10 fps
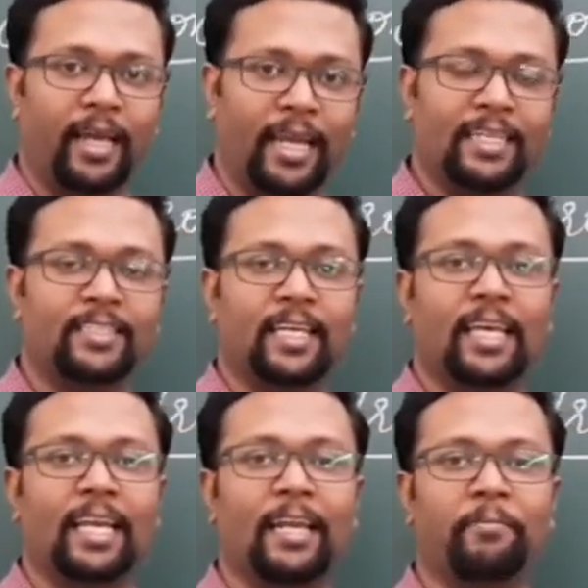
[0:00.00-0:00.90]

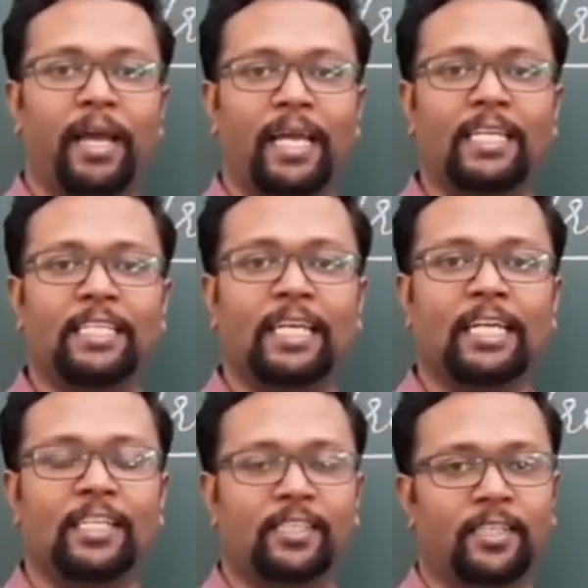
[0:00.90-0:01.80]
electrical and magnetical
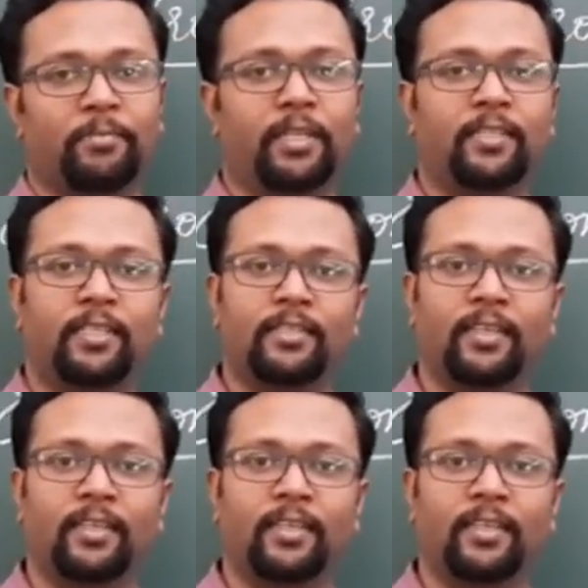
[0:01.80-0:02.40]
disturbances